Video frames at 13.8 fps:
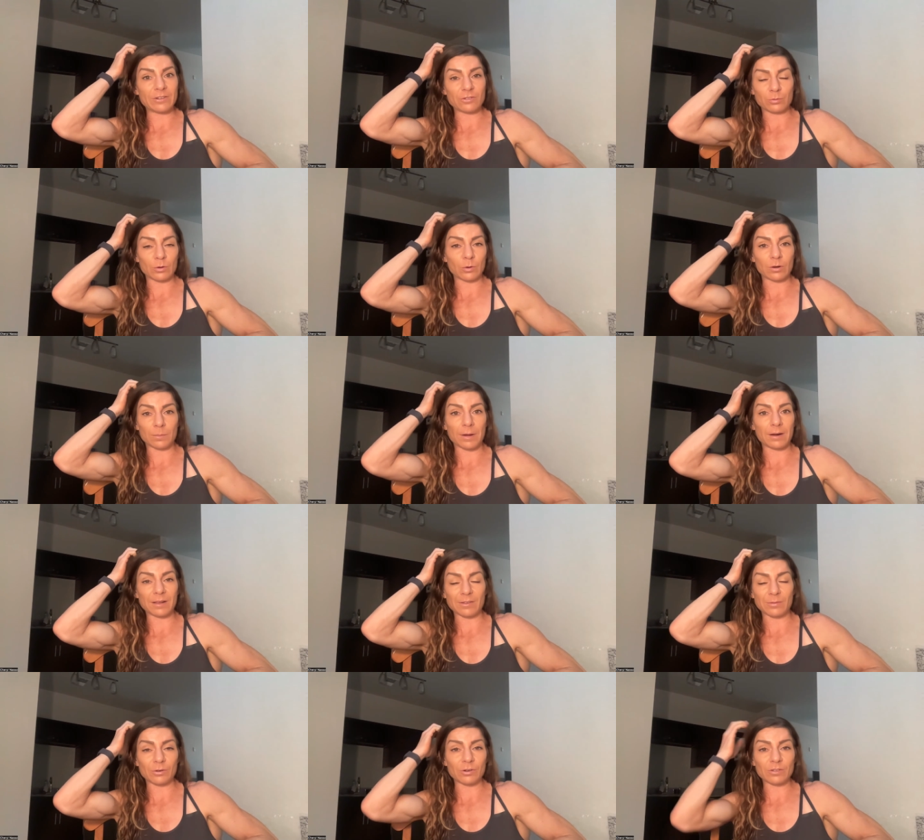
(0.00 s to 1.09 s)
just recorded a
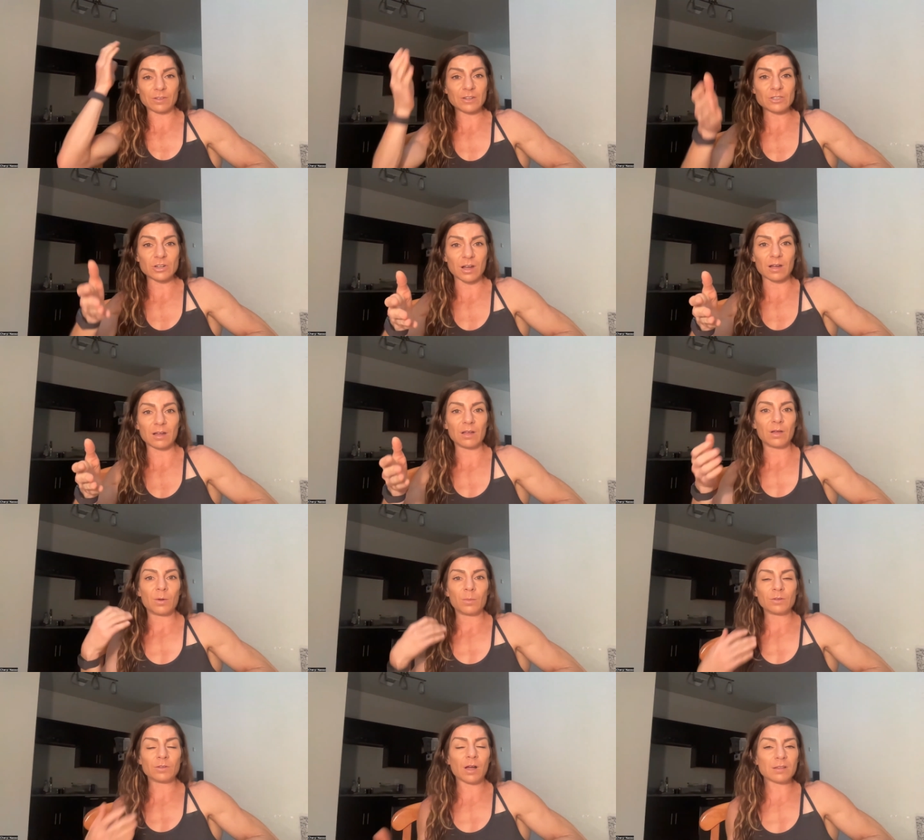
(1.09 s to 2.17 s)
podcast with Chris Henshaw
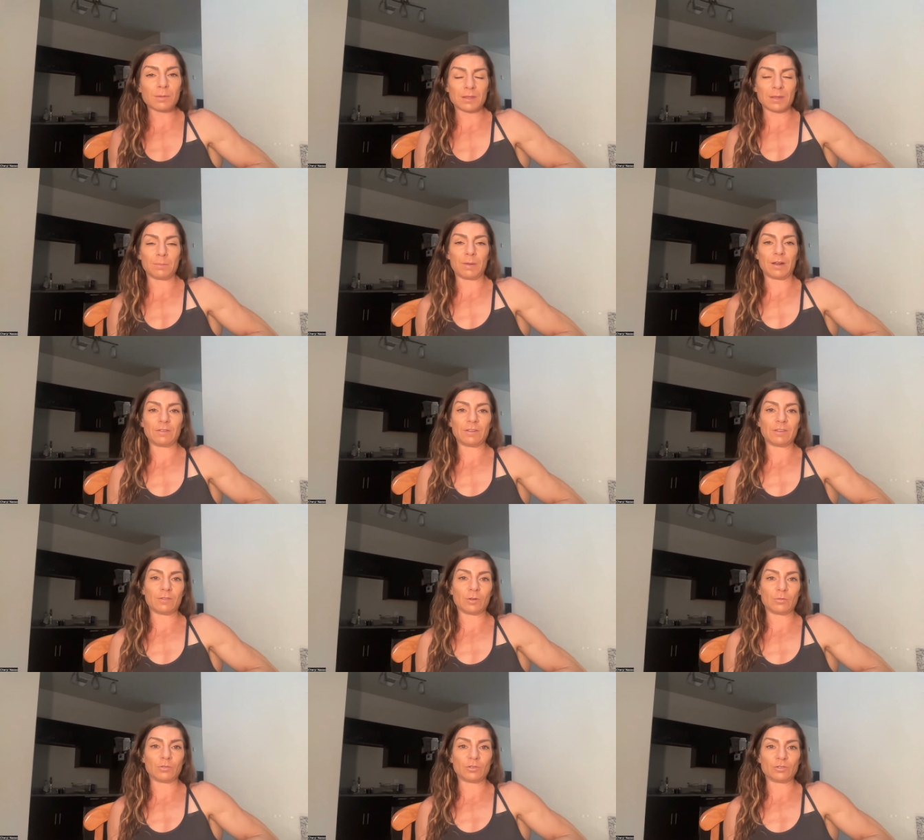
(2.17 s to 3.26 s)
we talked about the benefits of
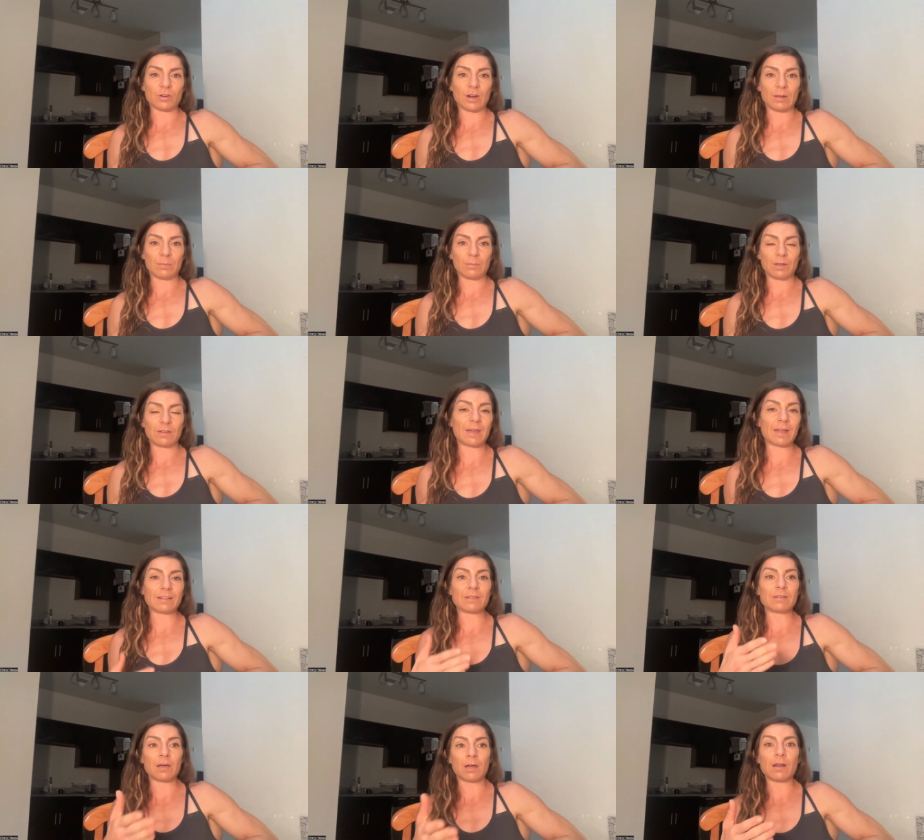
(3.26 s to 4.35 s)
zone two training, because
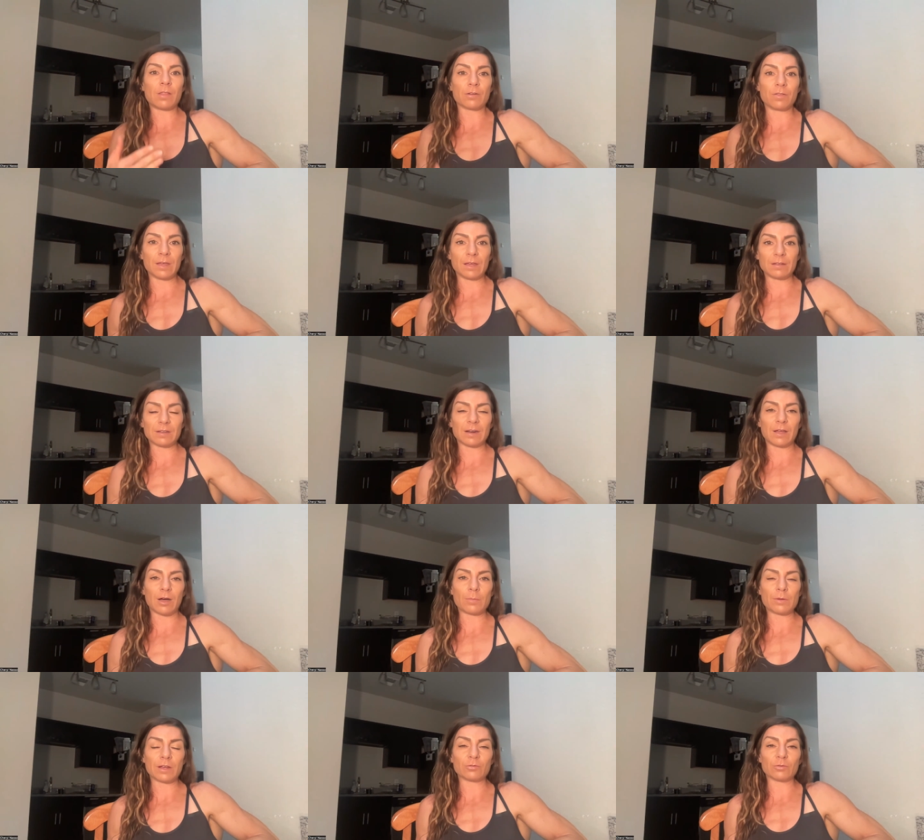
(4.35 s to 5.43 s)
that's another thing. It's going to
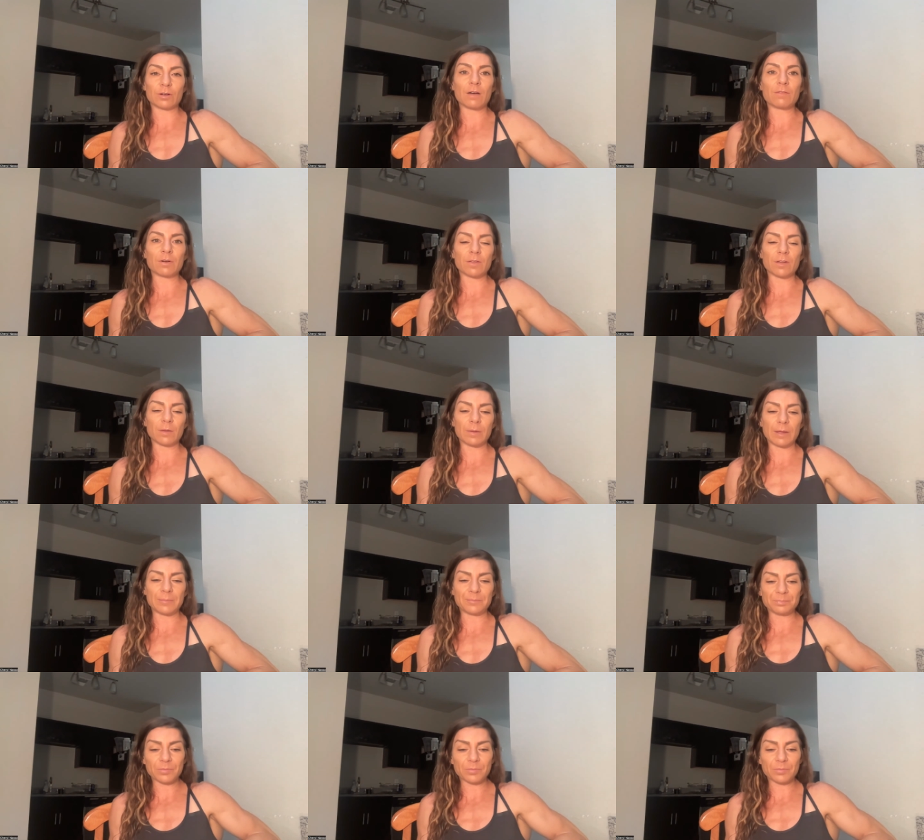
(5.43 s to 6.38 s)
help you guys recover a little bit.